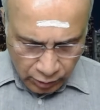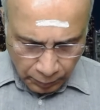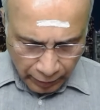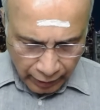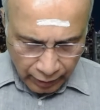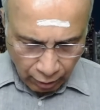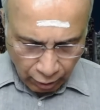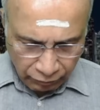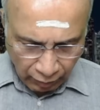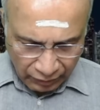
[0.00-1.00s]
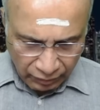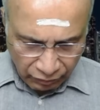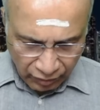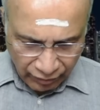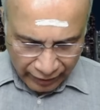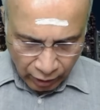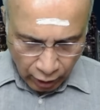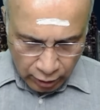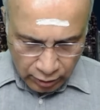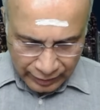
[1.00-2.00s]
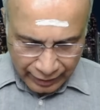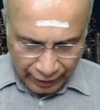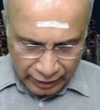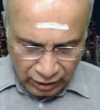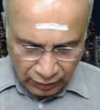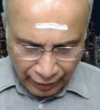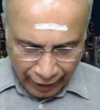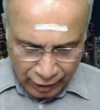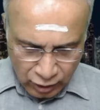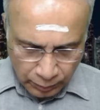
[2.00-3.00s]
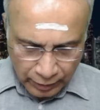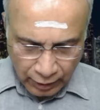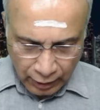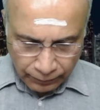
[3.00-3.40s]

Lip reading: speed of 155 knots was achieved as per